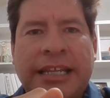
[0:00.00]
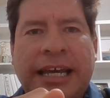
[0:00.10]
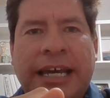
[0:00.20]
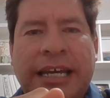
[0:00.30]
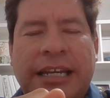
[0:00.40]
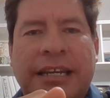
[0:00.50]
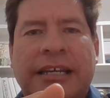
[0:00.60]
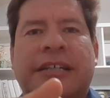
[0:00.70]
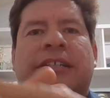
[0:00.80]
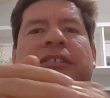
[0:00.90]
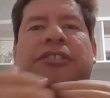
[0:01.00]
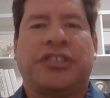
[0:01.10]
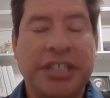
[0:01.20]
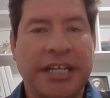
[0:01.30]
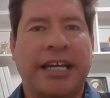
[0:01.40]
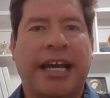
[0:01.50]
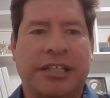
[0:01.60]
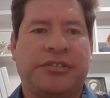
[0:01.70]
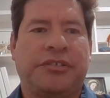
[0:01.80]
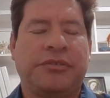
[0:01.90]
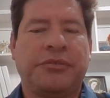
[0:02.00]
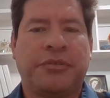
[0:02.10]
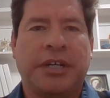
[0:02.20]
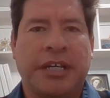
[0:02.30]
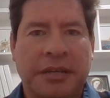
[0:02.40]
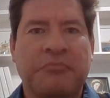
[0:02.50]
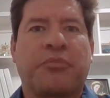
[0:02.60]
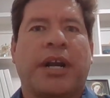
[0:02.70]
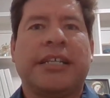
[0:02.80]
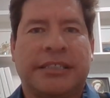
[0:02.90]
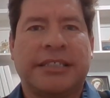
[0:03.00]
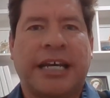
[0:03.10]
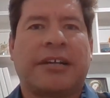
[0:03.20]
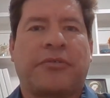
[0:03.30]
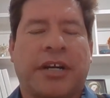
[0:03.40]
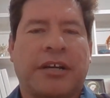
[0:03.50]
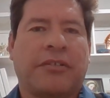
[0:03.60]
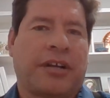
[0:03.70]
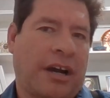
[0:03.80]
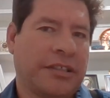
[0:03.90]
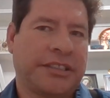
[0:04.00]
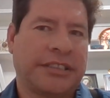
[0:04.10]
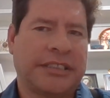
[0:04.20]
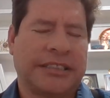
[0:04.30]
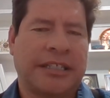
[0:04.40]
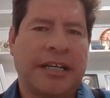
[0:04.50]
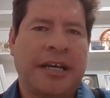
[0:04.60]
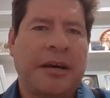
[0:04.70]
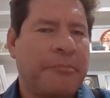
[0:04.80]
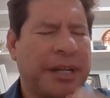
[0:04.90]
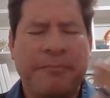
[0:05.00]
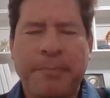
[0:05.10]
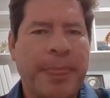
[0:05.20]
that she had to embrace that critical consciousness. But